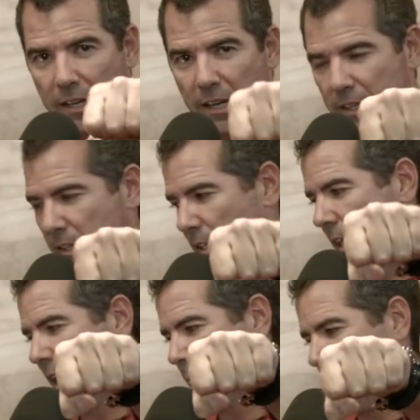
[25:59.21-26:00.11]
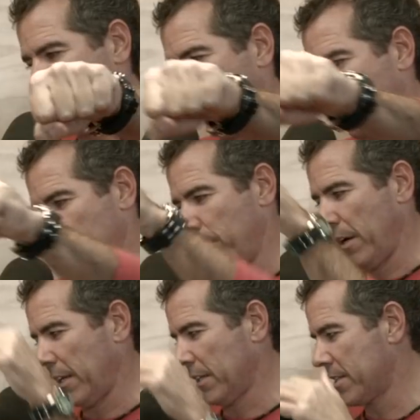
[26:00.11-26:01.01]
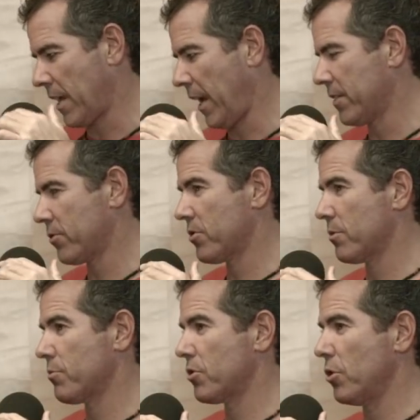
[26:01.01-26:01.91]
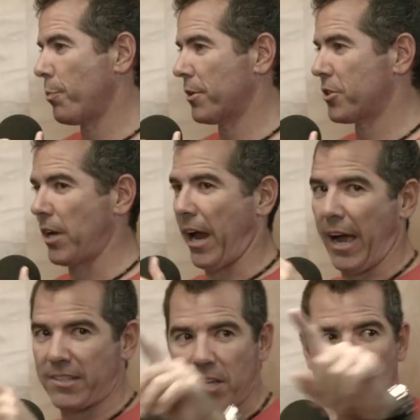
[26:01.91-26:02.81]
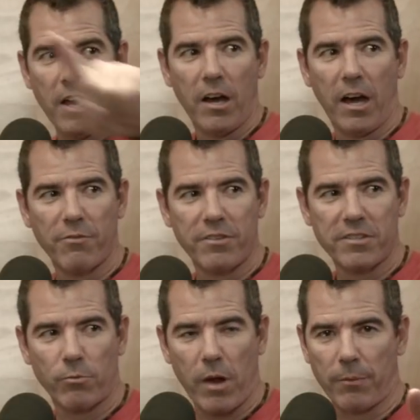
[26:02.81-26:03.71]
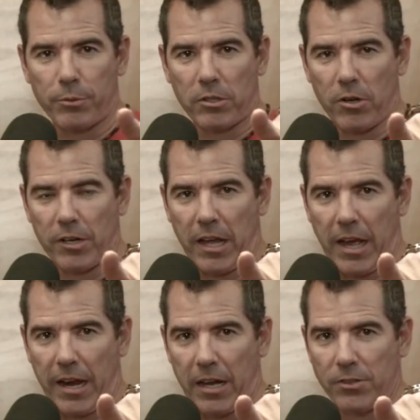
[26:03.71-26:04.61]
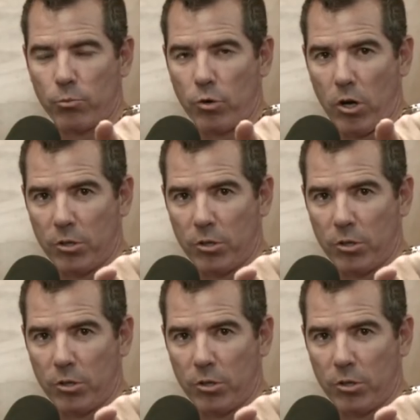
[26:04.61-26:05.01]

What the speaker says: Hit the like button, everybody. Let's answer some super chats. Visit Ron Placone and I on the road.